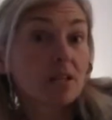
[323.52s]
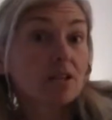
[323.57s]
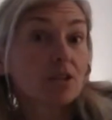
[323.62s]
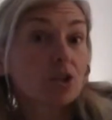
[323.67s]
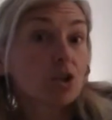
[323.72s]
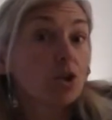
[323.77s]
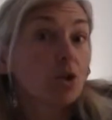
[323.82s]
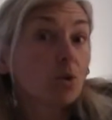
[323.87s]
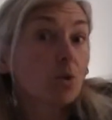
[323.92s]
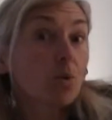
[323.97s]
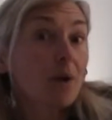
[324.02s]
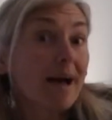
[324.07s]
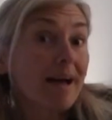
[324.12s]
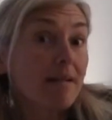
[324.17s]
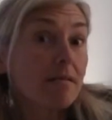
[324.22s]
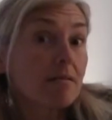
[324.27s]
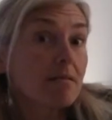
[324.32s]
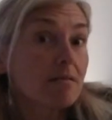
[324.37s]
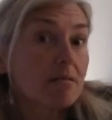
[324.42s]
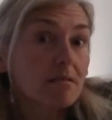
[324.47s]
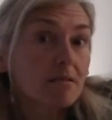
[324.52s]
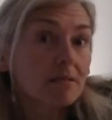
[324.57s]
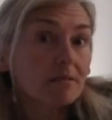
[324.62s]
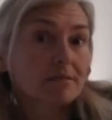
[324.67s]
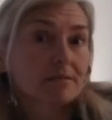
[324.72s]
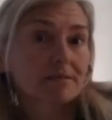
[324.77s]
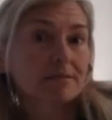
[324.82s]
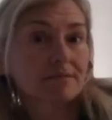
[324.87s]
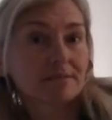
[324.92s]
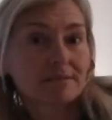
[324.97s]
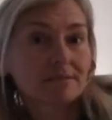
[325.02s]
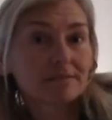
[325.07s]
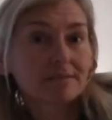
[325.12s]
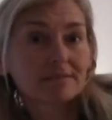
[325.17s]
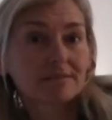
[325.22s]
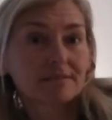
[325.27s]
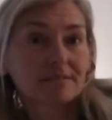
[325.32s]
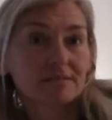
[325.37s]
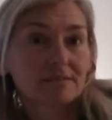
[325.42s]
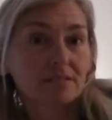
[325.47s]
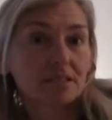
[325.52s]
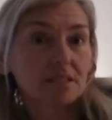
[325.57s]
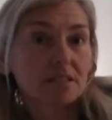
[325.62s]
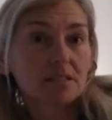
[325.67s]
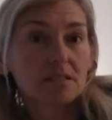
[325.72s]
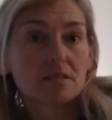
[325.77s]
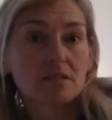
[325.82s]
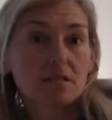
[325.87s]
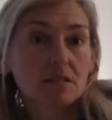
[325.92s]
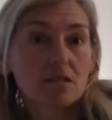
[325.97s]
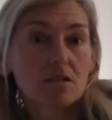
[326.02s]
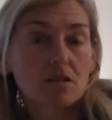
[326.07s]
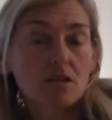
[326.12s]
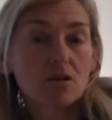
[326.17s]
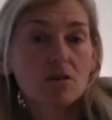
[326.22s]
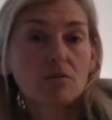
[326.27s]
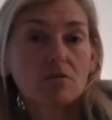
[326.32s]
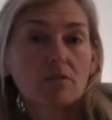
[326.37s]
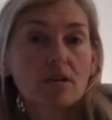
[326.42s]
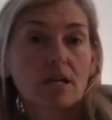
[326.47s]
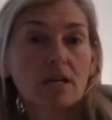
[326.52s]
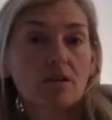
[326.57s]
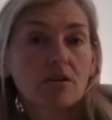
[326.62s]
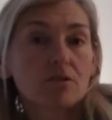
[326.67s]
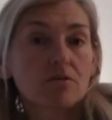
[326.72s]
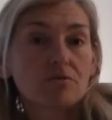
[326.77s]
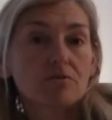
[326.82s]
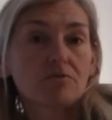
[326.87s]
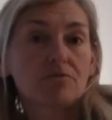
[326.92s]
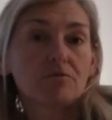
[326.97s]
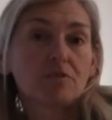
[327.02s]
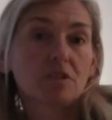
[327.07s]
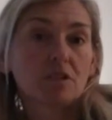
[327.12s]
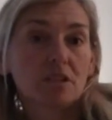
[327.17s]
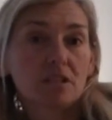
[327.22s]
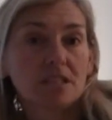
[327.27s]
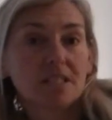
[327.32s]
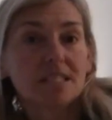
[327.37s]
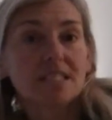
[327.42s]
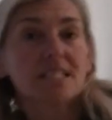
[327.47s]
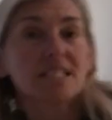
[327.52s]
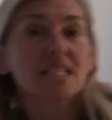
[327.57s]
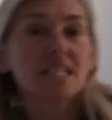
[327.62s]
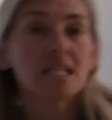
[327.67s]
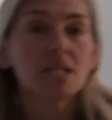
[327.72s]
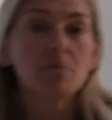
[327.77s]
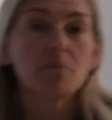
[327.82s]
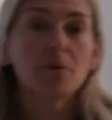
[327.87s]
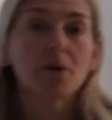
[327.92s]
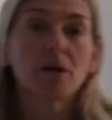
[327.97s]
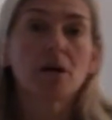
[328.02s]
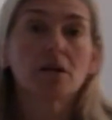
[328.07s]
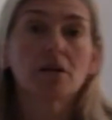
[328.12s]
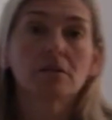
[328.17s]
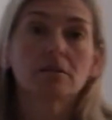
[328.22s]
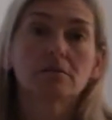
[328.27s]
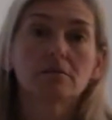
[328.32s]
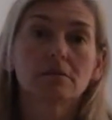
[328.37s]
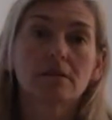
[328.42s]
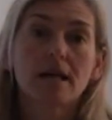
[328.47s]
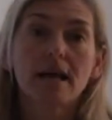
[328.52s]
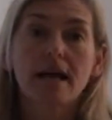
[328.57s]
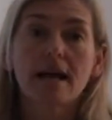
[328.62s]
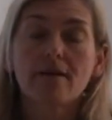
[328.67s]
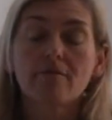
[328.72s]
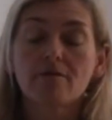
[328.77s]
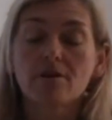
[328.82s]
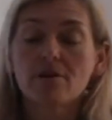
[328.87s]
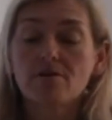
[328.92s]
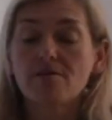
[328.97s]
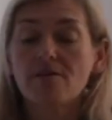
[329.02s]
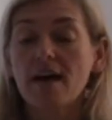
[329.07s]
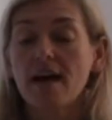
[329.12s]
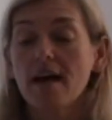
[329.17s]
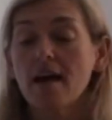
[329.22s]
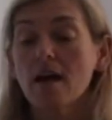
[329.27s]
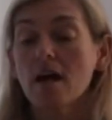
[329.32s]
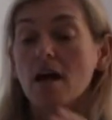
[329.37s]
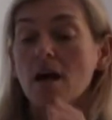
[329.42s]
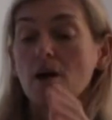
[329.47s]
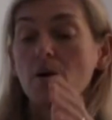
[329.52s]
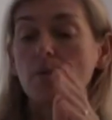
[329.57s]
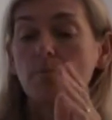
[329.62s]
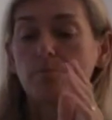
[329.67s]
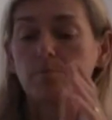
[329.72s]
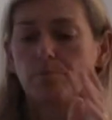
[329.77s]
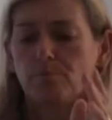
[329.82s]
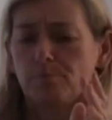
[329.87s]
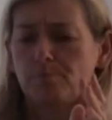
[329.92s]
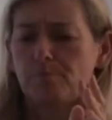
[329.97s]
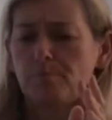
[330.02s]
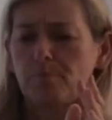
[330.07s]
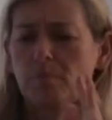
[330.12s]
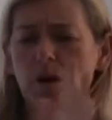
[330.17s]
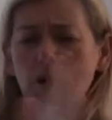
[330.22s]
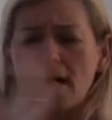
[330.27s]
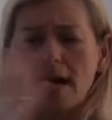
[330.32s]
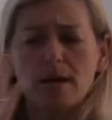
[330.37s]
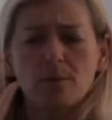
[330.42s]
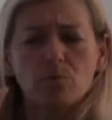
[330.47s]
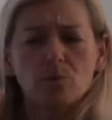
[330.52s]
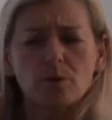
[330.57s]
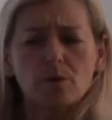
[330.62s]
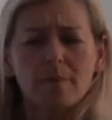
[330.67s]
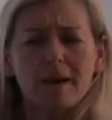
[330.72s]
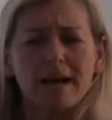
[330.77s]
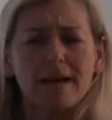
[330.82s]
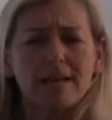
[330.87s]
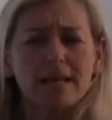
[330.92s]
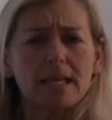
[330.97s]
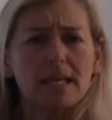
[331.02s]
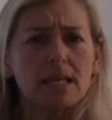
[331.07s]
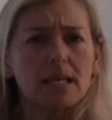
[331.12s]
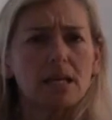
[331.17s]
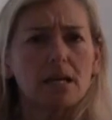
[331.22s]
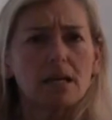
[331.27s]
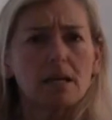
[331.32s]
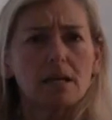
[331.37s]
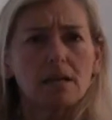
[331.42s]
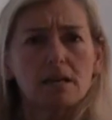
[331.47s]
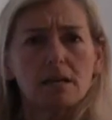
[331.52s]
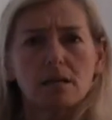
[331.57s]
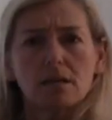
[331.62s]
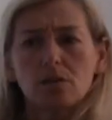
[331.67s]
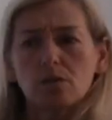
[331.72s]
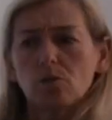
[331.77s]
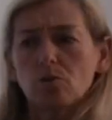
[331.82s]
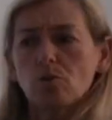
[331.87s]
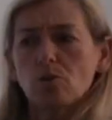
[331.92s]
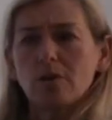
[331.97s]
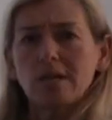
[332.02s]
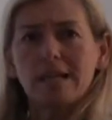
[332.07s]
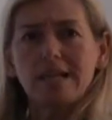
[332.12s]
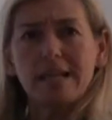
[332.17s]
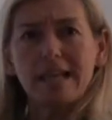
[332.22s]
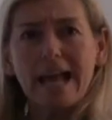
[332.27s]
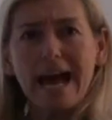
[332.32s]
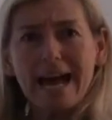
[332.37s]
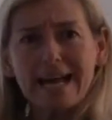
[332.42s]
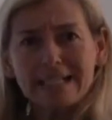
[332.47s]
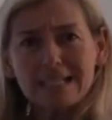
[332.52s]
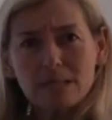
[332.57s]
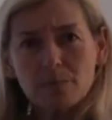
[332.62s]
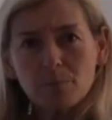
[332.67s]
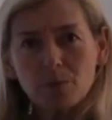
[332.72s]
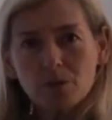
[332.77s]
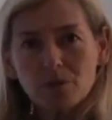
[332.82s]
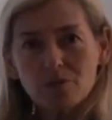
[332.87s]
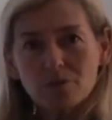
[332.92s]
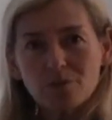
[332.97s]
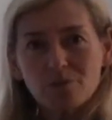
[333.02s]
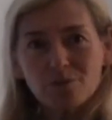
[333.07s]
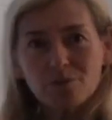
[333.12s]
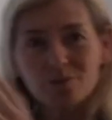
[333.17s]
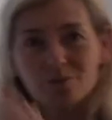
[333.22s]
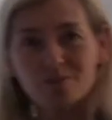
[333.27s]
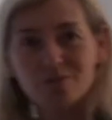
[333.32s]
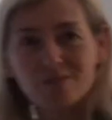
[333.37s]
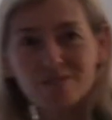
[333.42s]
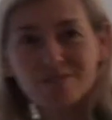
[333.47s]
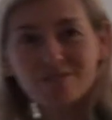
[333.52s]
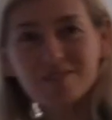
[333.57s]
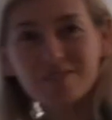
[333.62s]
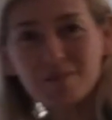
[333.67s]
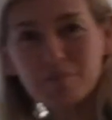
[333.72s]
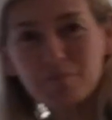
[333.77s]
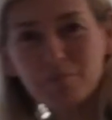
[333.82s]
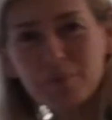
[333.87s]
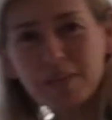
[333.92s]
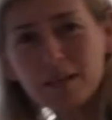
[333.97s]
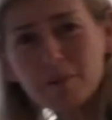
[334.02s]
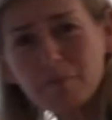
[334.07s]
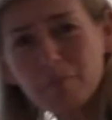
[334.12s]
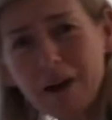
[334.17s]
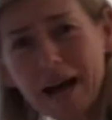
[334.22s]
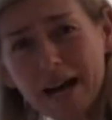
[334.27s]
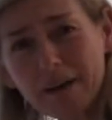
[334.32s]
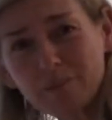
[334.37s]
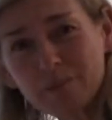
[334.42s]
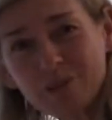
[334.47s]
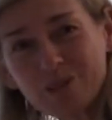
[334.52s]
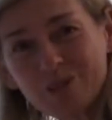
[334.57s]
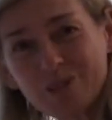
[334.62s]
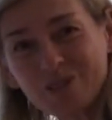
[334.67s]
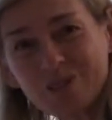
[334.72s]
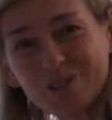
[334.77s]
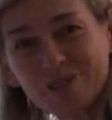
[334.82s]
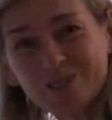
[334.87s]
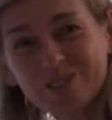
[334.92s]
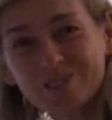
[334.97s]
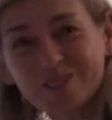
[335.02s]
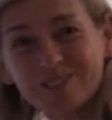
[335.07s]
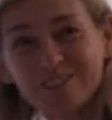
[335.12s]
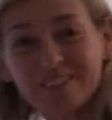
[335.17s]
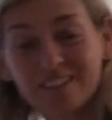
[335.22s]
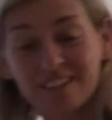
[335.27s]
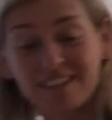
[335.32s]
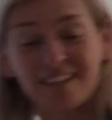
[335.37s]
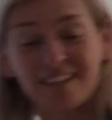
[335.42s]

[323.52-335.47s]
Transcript: QL. So that kind of deeper area there. And what about here? Your lat muscles, big back muscles.